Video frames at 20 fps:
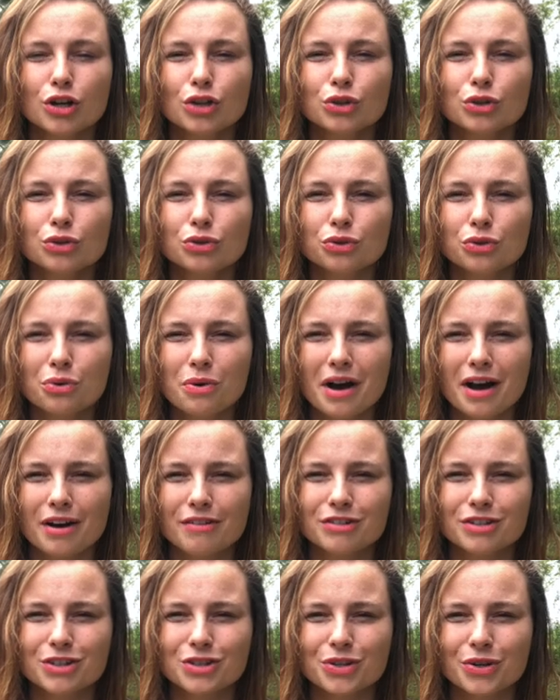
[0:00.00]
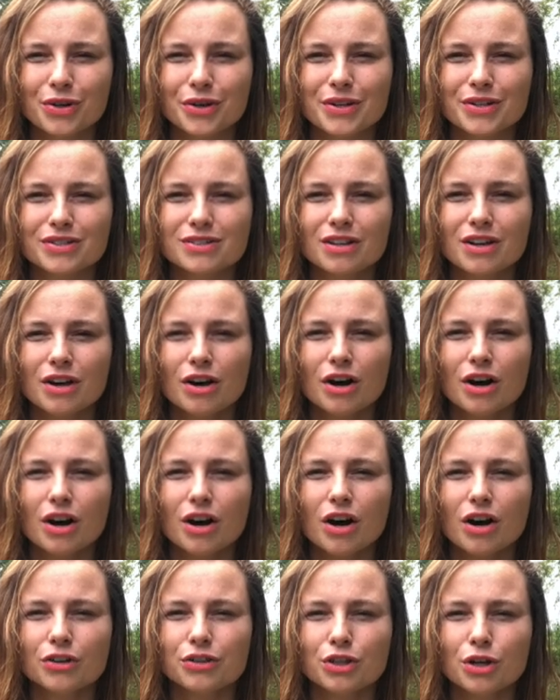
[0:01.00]
You do have a choice
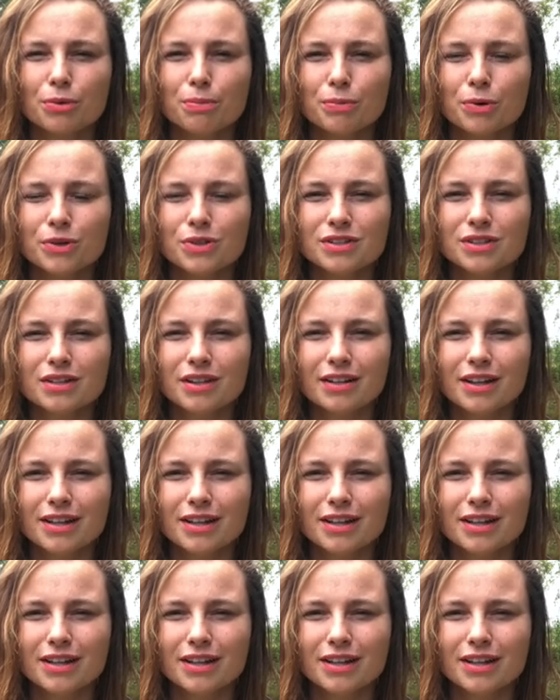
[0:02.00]
on your personal